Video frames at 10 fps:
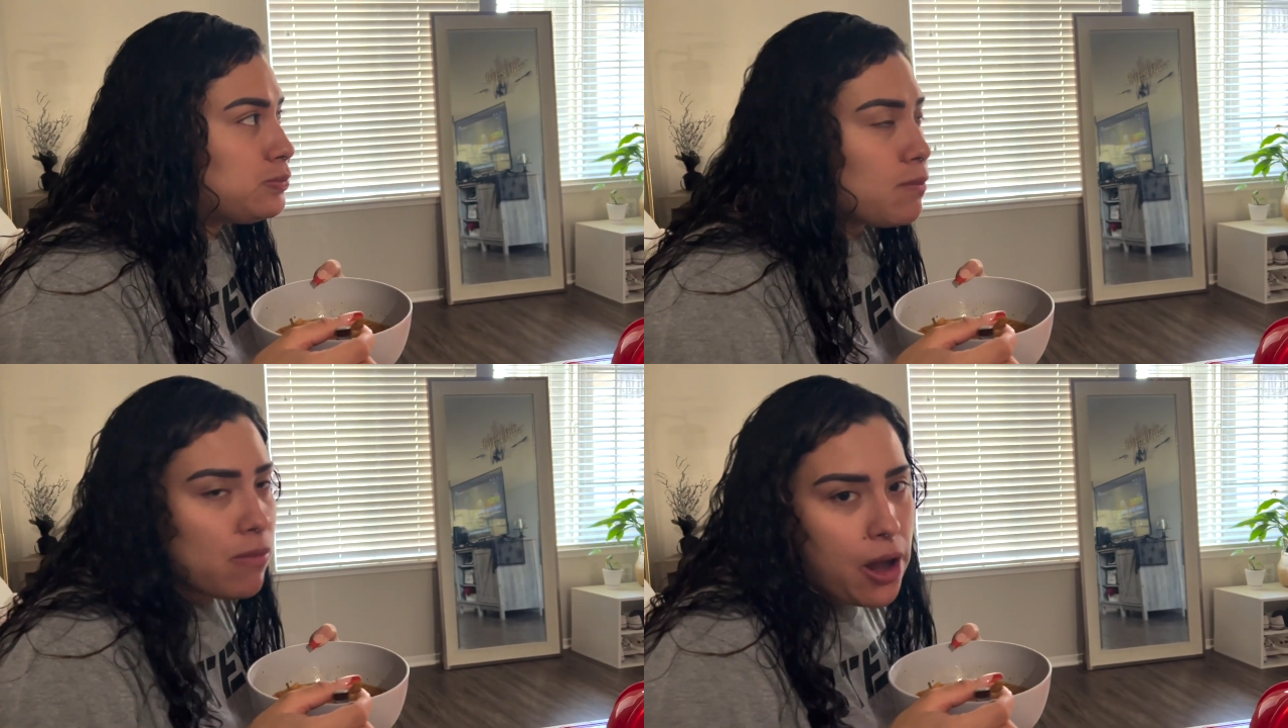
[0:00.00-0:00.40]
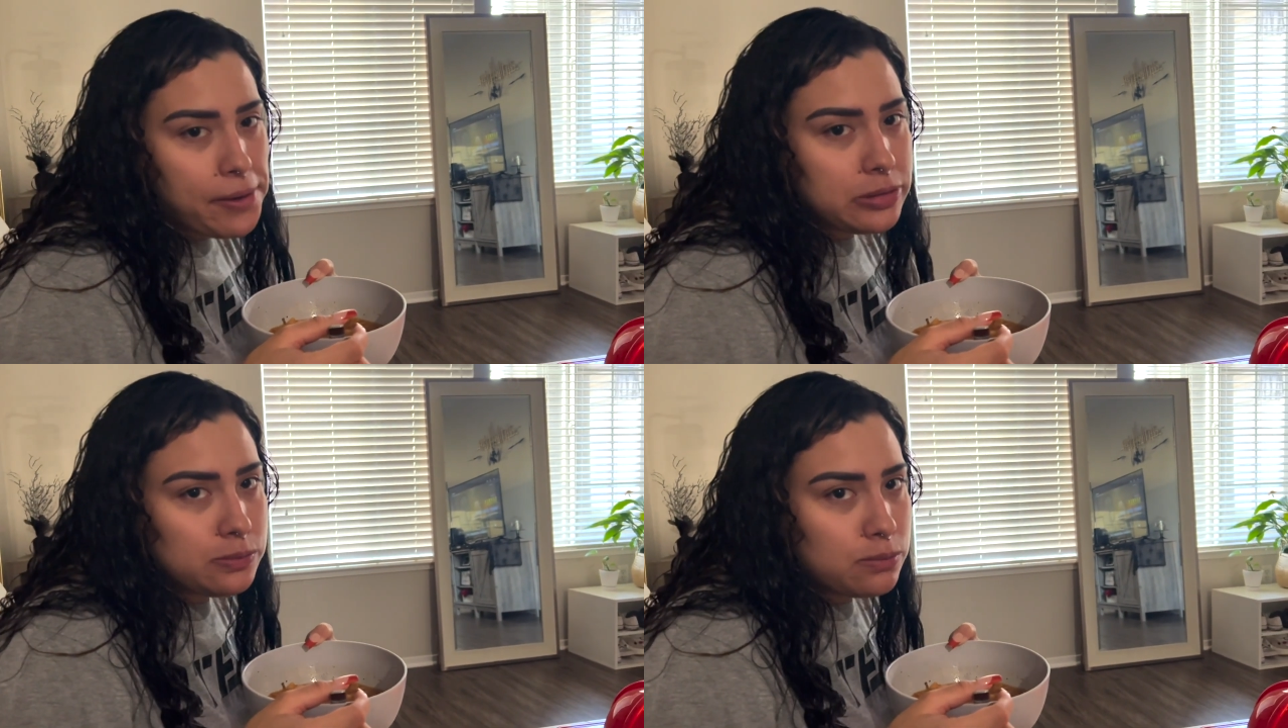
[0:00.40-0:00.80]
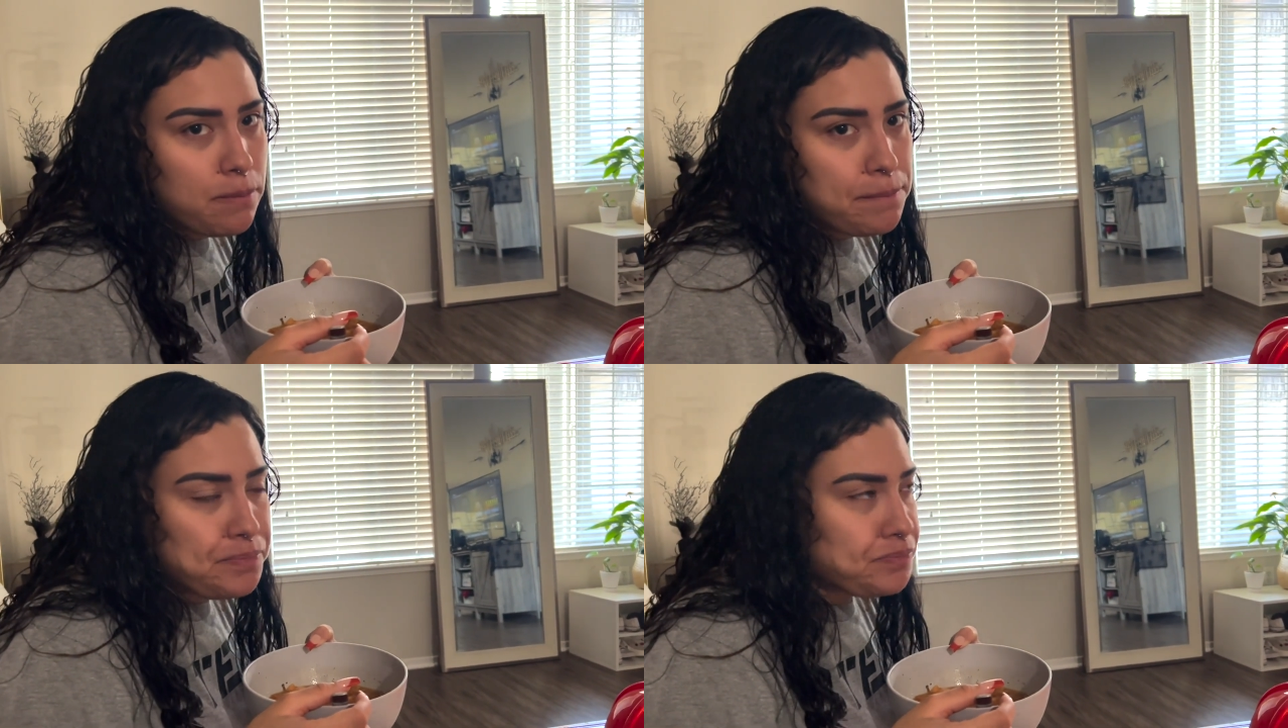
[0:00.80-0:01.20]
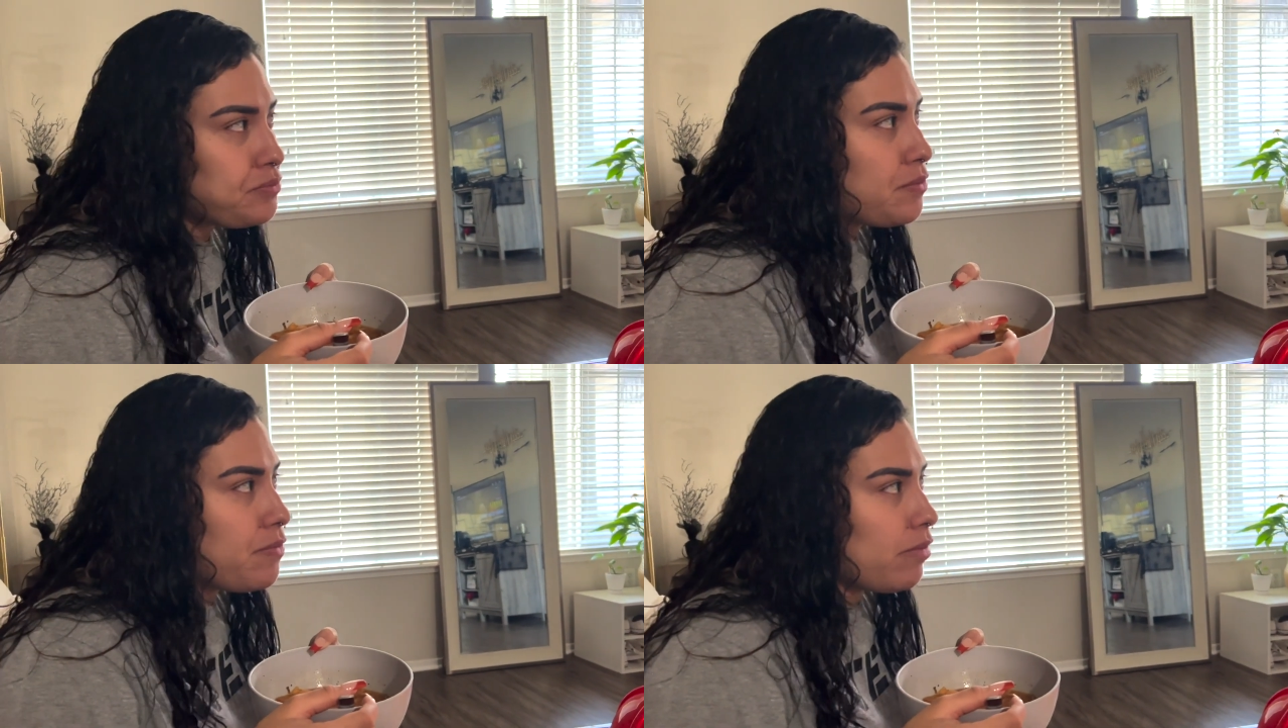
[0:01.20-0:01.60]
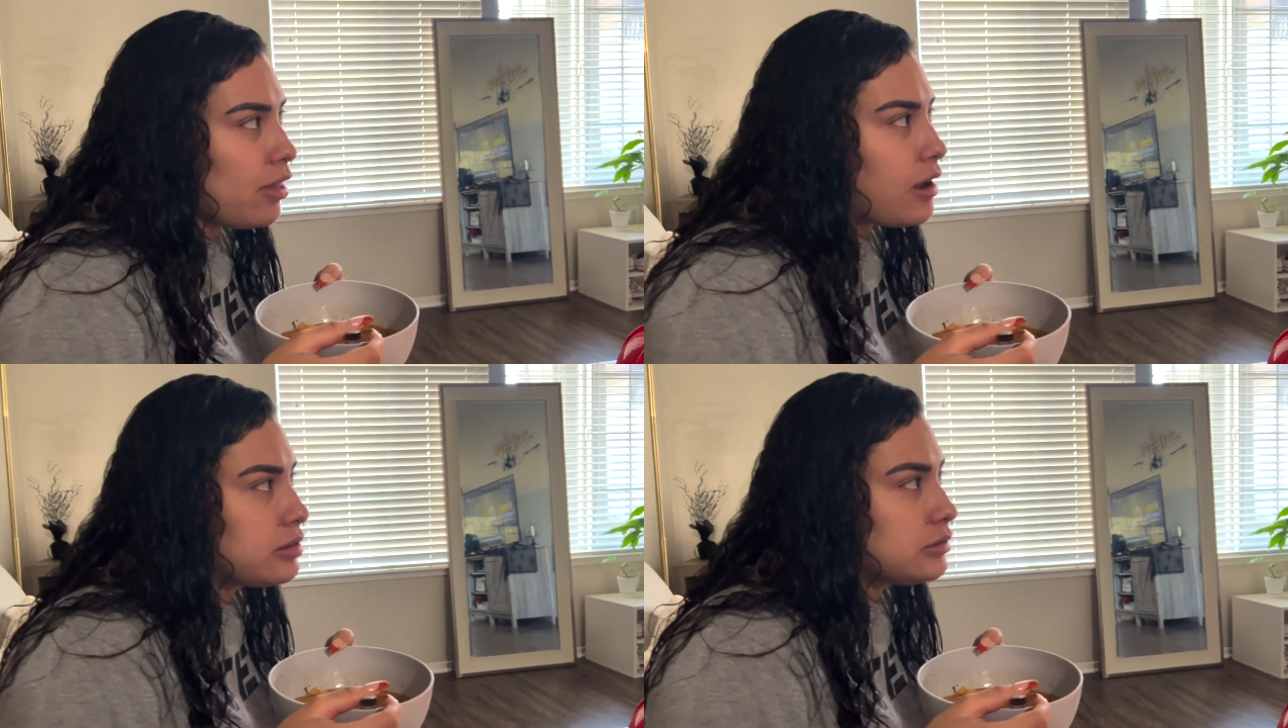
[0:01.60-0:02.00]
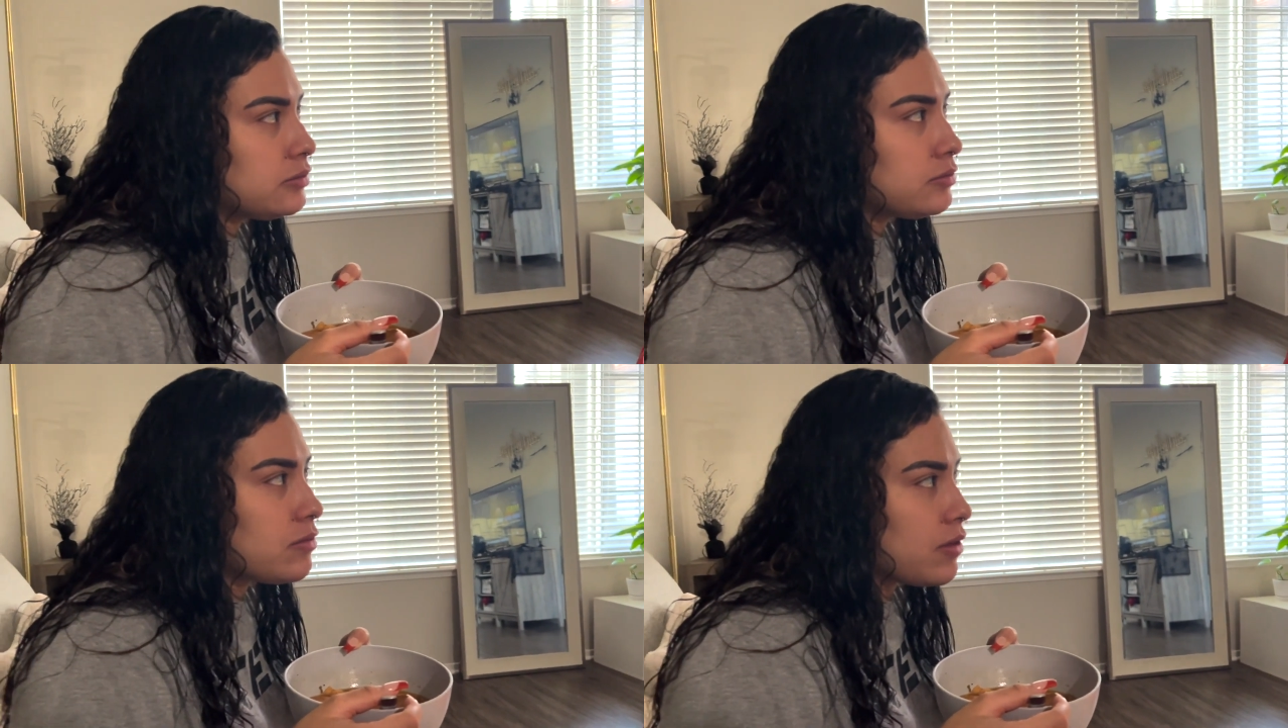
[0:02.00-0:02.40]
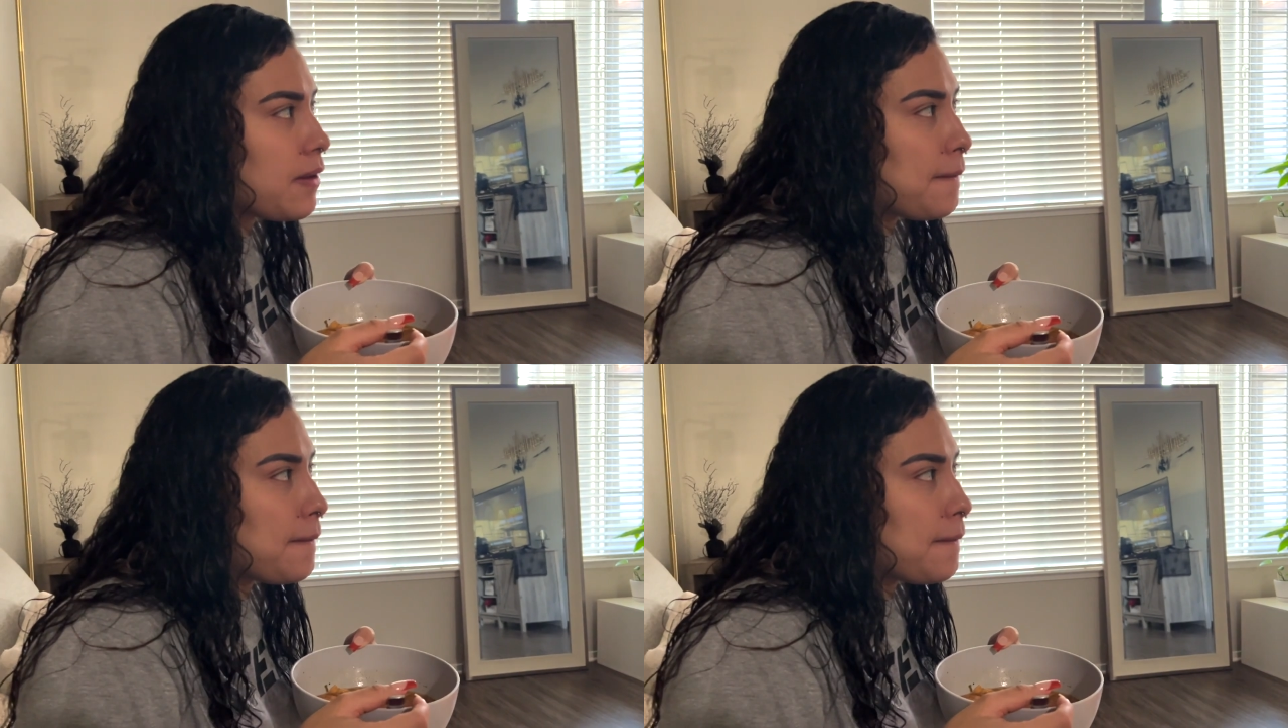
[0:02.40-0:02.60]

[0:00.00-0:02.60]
Dahmer? Mm. Jeffrey Dahmer.